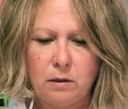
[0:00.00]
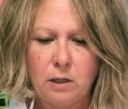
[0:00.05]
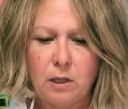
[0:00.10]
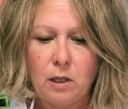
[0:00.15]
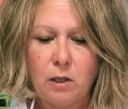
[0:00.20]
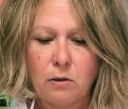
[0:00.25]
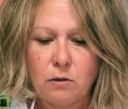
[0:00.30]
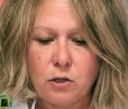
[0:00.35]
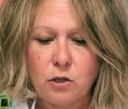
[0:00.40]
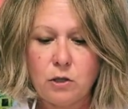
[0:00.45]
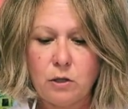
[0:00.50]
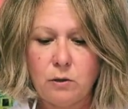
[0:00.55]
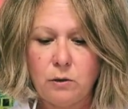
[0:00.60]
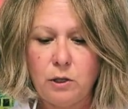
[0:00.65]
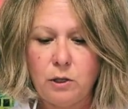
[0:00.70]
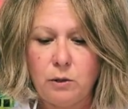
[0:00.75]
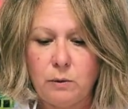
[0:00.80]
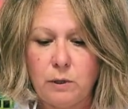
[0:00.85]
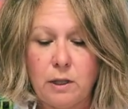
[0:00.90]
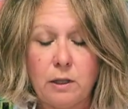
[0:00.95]
And I'll show
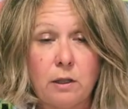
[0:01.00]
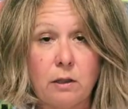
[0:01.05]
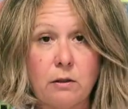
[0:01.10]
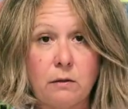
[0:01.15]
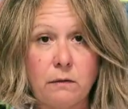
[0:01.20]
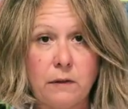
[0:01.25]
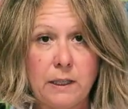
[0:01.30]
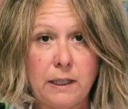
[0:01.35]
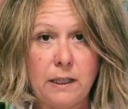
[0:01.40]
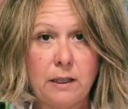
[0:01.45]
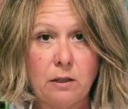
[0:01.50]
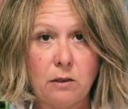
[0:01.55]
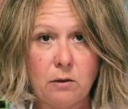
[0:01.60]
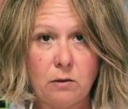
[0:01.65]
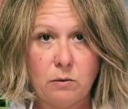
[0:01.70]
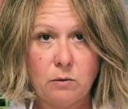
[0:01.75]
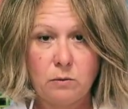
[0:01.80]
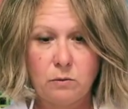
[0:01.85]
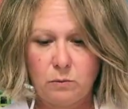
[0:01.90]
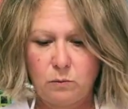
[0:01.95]
you in another
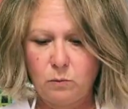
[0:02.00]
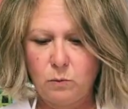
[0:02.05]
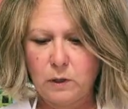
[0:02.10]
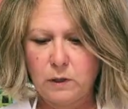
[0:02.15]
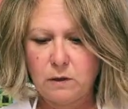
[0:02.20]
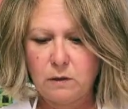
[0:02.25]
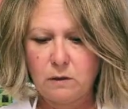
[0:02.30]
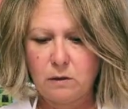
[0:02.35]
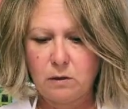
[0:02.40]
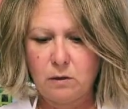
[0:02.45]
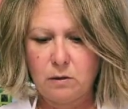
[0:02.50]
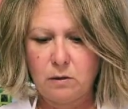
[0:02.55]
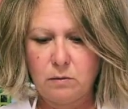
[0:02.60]
video, once